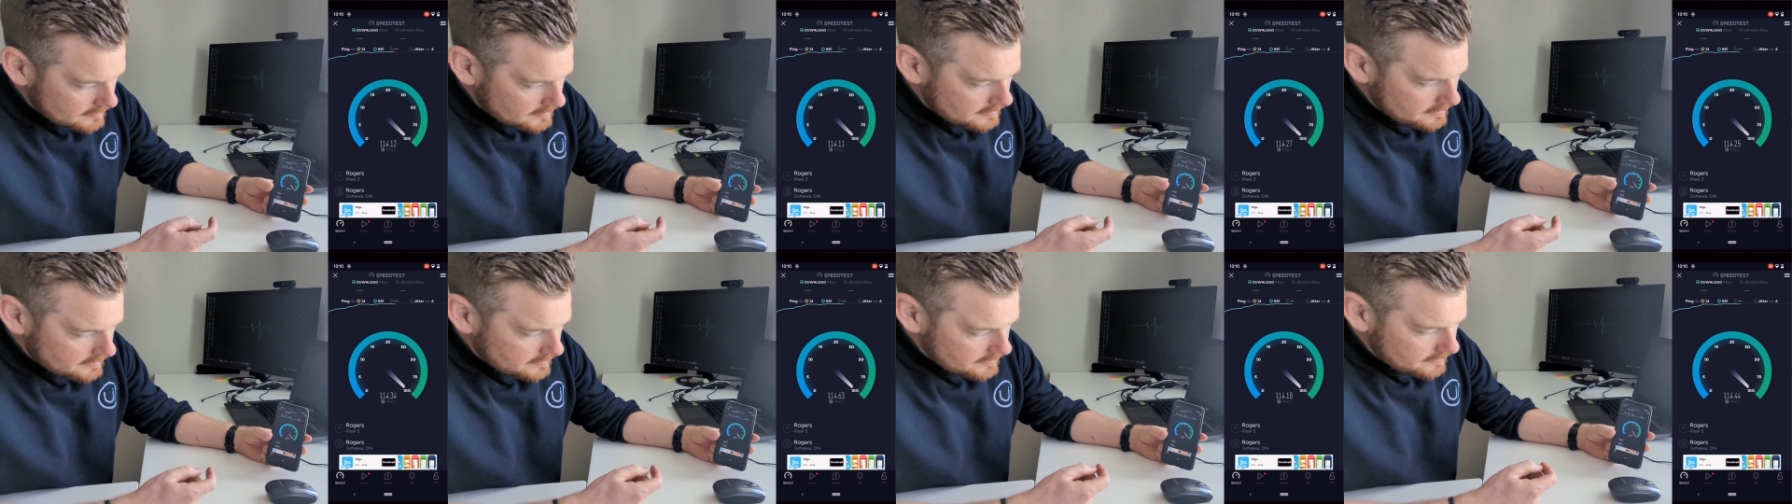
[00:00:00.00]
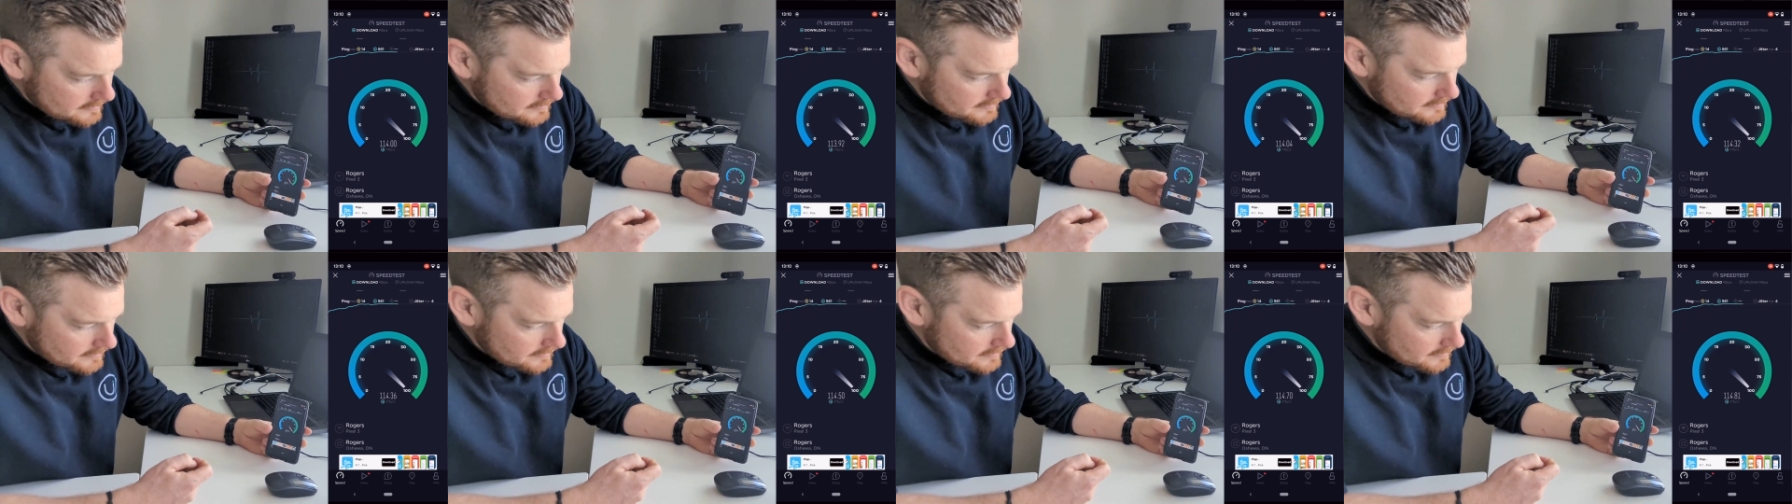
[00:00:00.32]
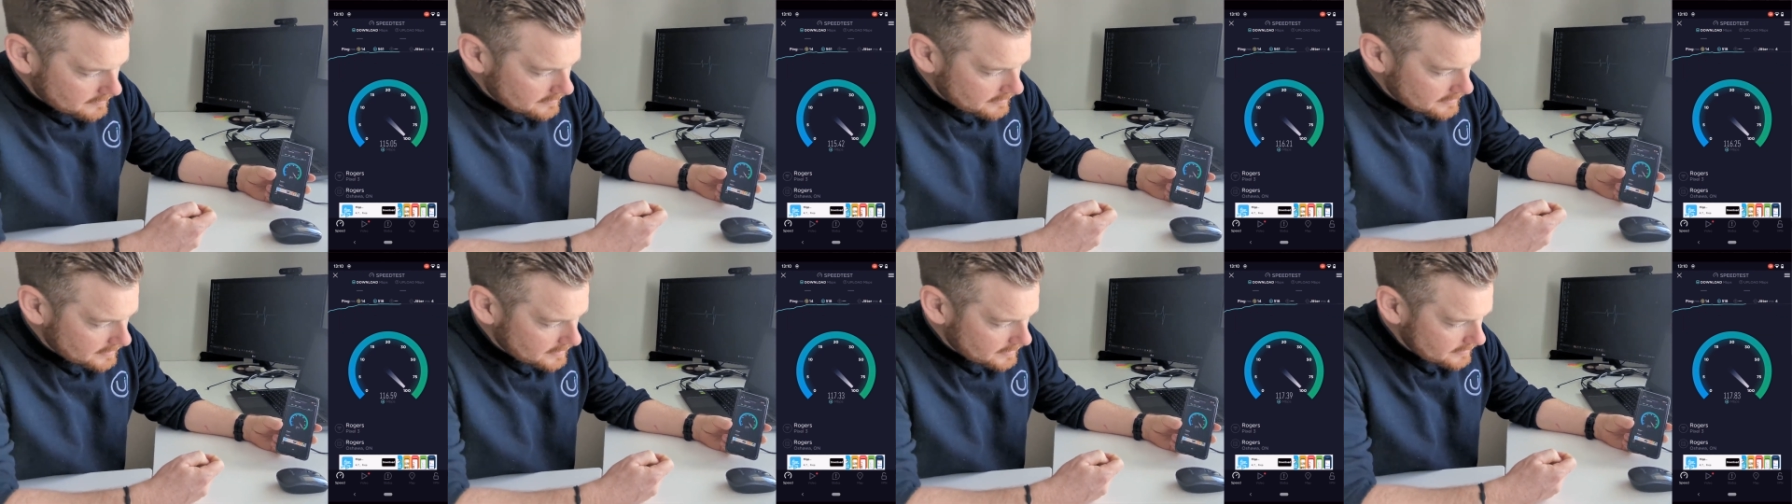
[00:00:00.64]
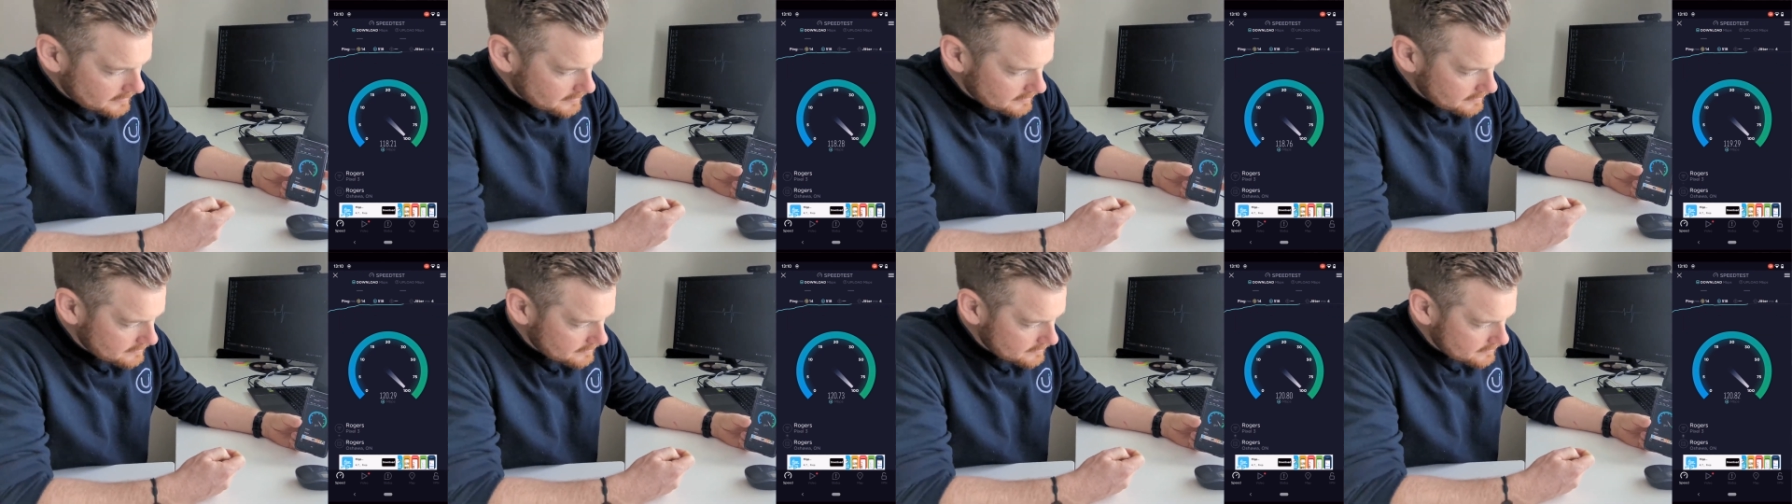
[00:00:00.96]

130